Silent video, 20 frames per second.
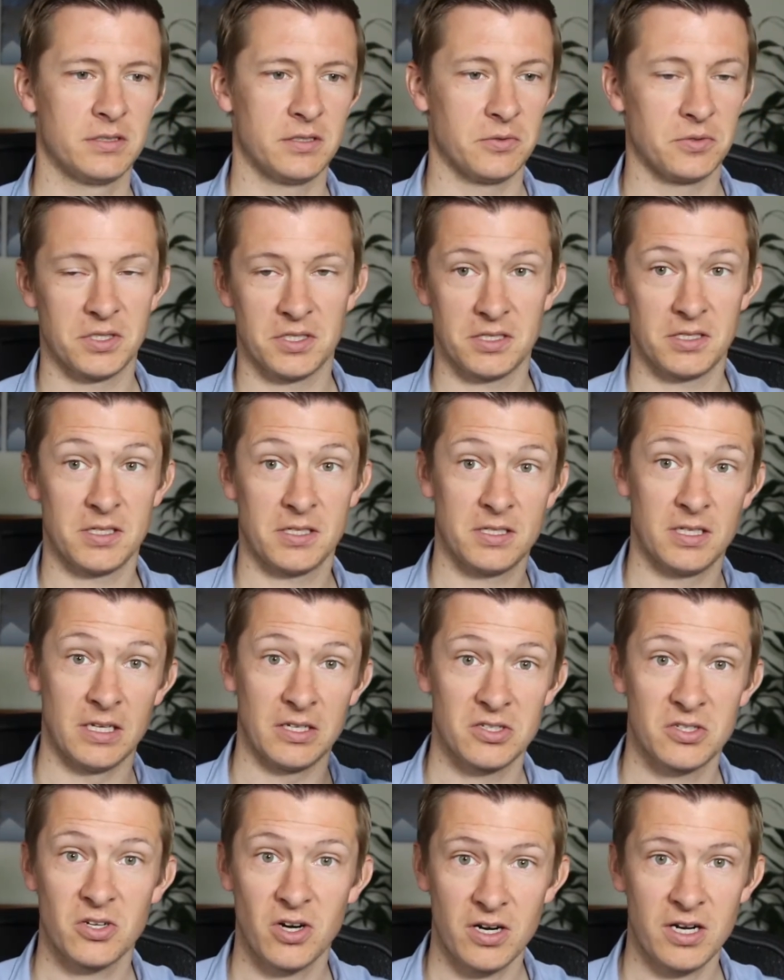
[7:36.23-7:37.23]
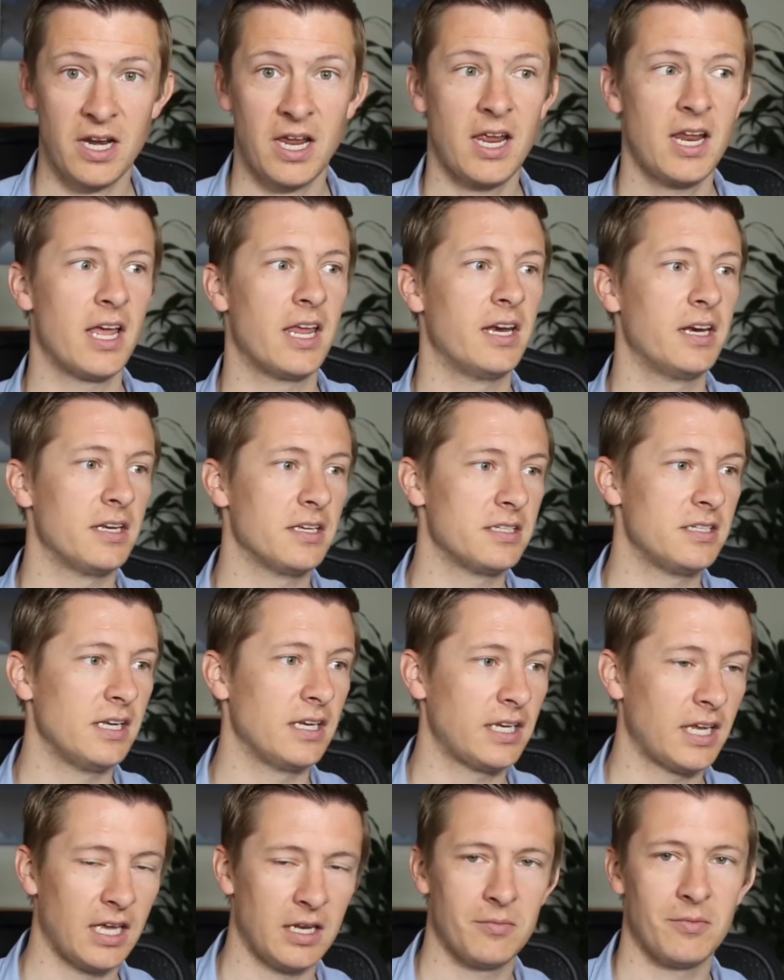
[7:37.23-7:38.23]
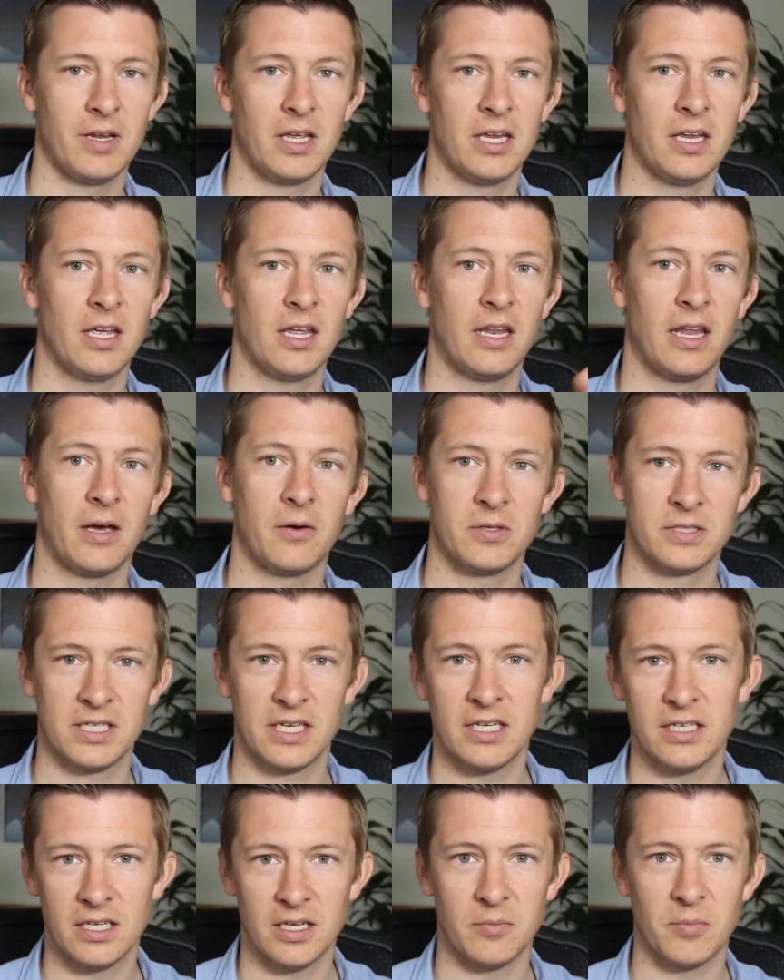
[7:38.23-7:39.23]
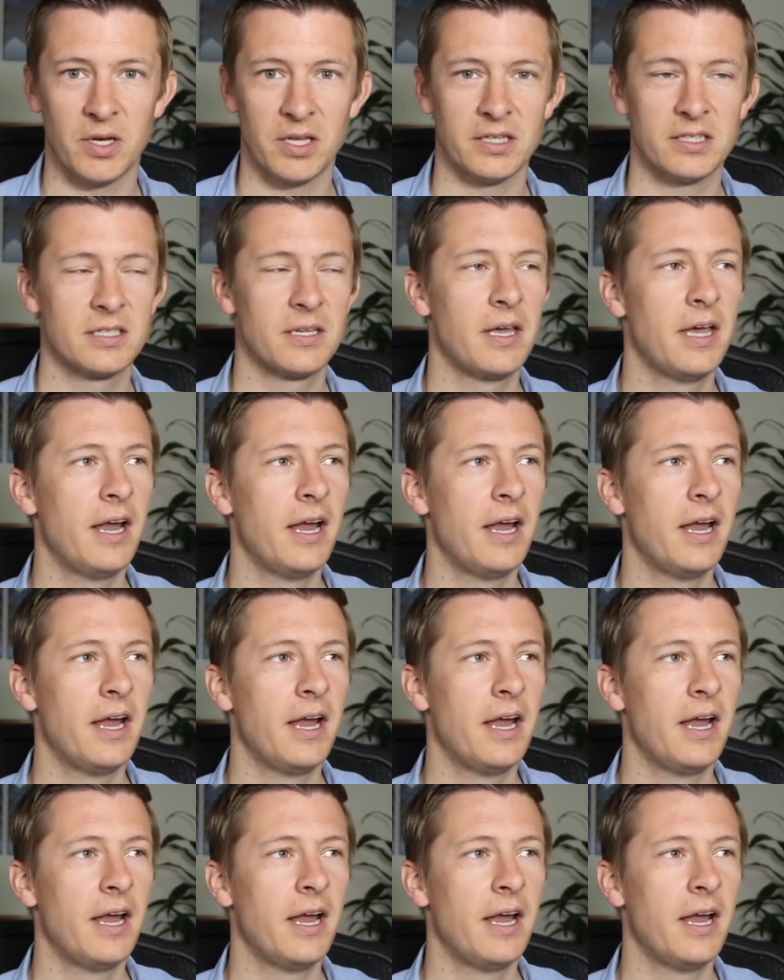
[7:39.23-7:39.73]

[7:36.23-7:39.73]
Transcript: there was a distinct start date and a distinct end date, and that was 18 months.